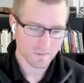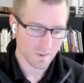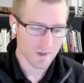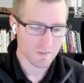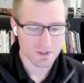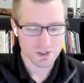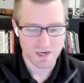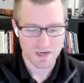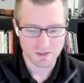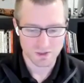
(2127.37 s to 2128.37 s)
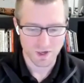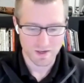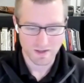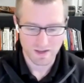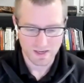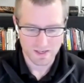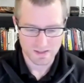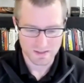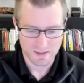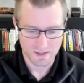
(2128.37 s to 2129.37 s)
Well, we appreciate it, Shawn.
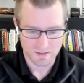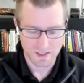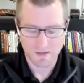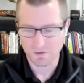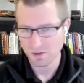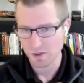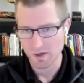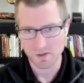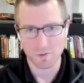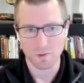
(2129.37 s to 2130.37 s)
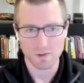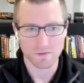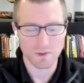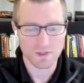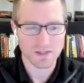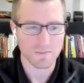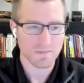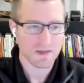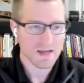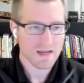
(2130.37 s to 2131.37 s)
And uh, thank you for sharing your words of
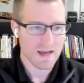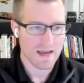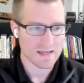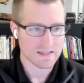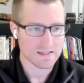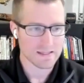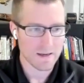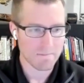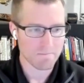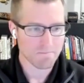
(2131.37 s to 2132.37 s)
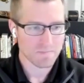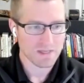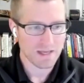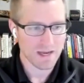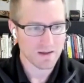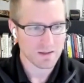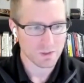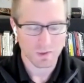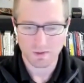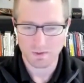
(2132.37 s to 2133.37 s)
wisdom. And um, yeah,
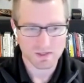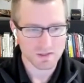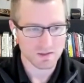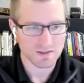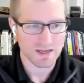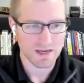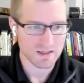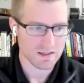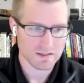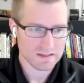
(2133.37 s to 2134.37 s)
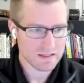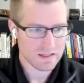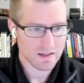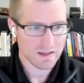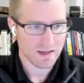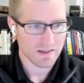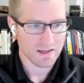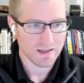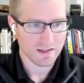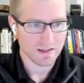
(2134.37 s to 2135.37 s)
enjoy the rest of your day. And I
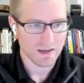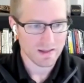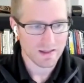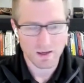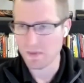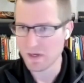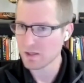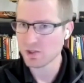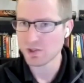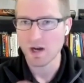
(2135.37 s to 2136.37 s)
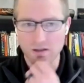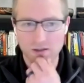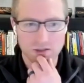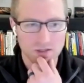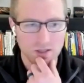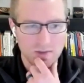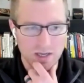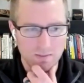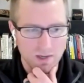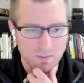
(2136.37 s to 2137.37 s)
think uh, I think our biggest challenge is going to be
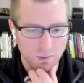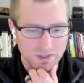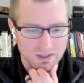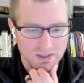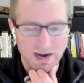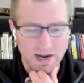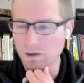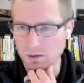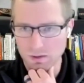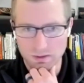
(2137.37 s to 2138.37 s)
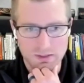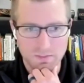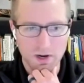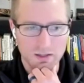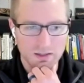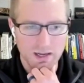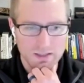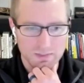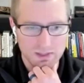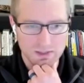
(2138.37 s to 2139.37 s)
coming up with what the title this
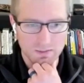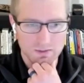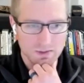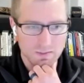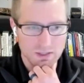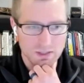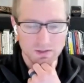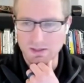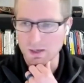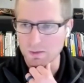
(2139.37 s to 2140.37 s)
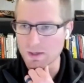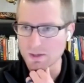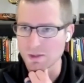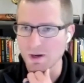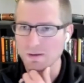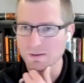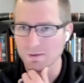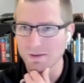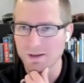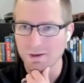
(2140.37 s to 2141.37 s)
podcast because there were so many good takeaways, Shawn.
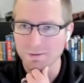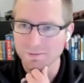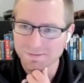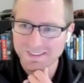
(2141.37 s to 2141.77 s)
So thank you.